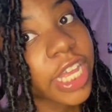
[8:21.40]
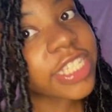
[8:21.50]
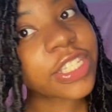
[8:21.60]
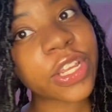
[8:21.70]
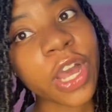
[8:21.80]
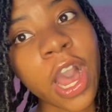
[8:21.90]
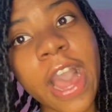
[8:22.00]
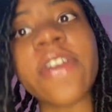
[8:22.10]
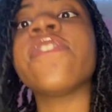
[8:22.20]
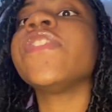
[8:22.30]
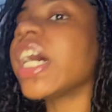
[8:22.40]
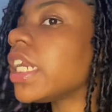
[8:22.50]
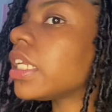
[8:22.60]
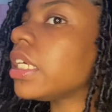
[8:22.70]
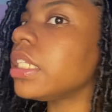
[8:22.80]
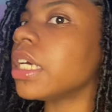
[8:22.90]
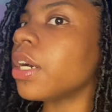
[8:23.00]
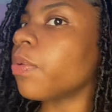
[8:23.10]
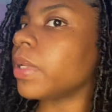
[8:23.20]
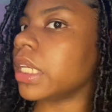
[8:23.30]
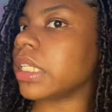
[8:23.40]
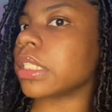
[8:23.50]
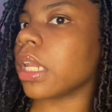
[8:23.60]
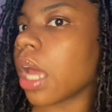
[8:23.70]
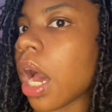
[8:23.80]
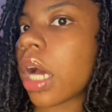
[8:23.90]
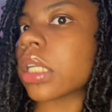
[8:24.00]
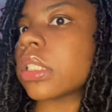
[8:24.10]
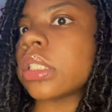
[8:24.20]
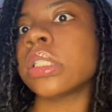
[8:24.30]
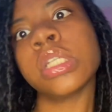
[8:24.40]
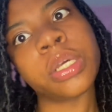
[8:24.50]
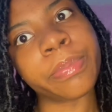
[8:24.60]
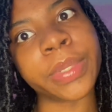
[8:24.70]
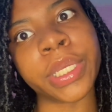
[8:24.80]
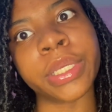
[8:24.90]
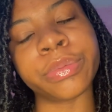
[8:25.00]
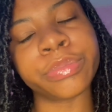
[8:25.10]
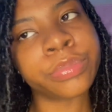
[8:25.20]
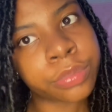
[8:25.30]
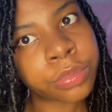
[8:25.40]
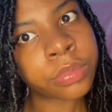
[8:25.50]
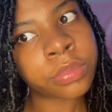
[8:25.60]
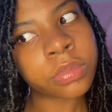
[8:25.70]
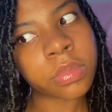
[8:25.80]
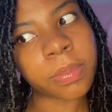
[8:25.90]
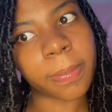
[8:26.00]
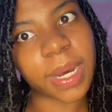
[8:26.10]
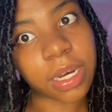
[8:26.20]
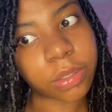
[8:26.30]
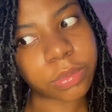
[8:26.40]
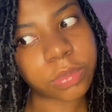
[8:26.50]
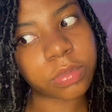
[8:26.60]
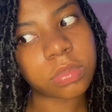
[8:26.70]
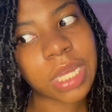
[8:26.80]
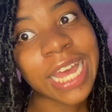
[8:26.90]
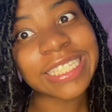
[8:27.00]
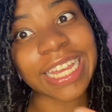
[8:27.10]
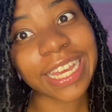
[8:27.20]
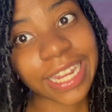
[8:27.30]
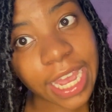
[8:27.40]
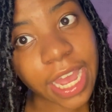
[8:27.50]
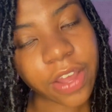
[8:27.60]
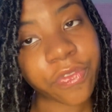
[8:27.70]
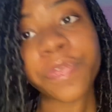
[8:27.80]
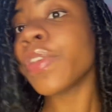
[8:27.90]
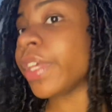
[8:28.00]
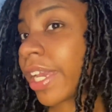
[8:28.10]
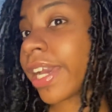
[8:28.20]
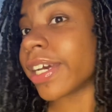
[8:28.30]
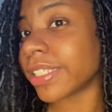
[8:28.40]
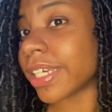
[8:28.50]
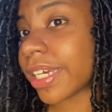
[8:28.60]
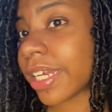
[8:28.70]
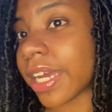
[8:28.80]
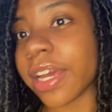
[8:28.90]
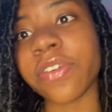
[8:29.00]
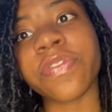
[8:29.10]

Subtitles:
so y'all, I'm finally done with these locks. Took me about a day and a half. Yeah, a day and a half